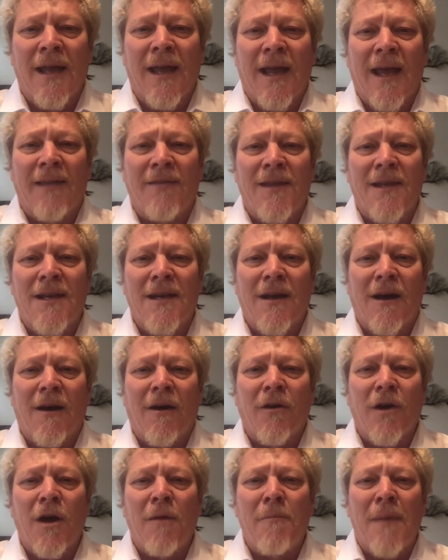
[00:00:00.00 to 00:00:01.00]
And then I'll
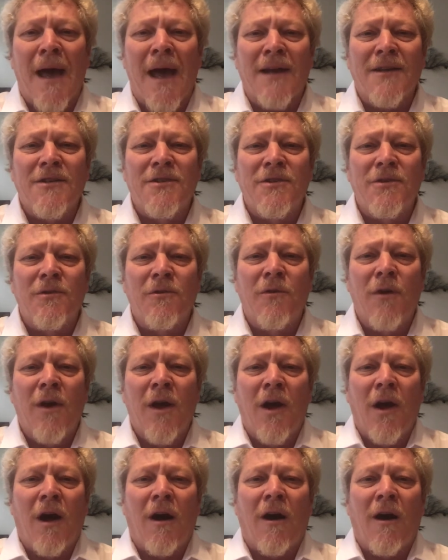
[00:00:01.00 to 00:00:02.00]
come back to
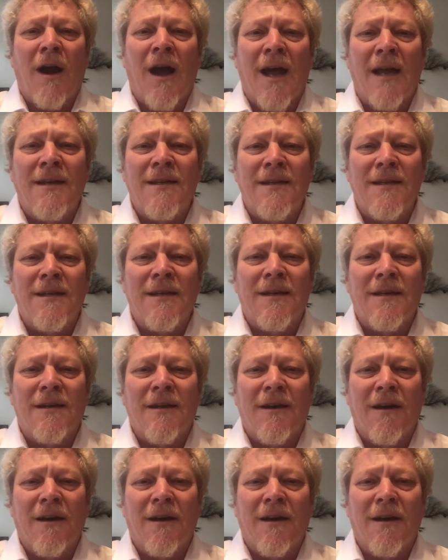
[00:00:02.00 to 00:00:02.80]
our idea